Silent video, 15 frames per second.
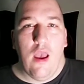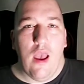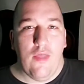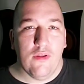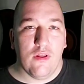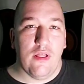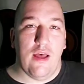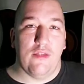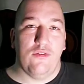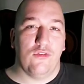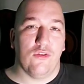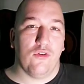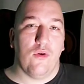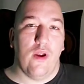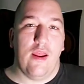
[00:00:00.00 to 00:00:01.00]
And the classes
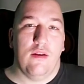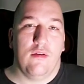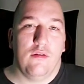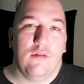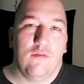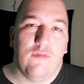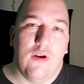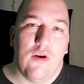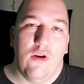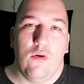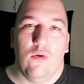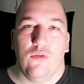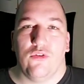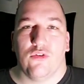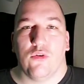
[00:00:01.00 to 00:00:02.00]
are great and very
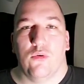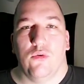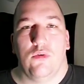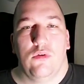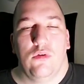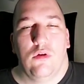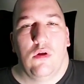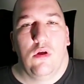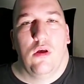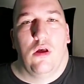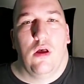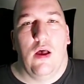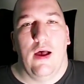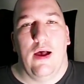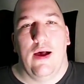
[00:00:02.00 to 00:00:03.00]
old school.
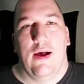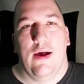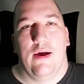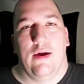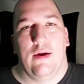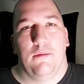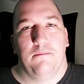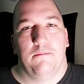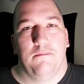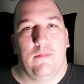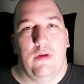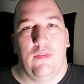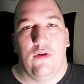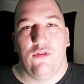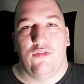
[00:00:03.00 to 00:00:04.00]

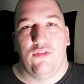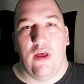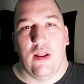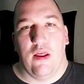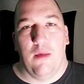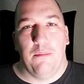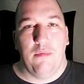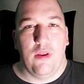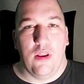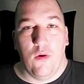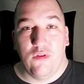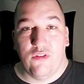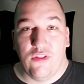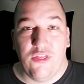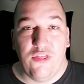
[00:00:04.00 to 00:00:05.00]
And they're set up, you
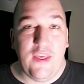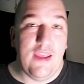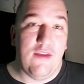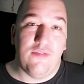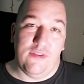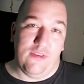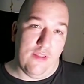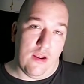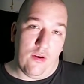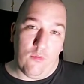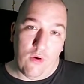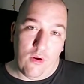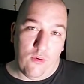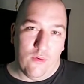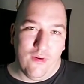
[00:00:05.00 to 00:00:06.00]
know, it's a thief, it's not a
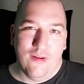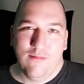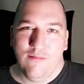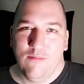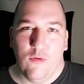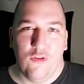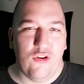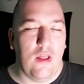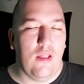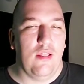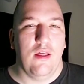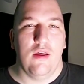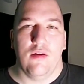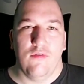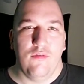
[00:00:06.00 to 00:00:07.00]
rogue, which I
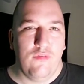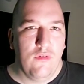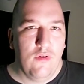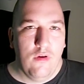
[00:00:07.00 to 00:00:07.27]
love.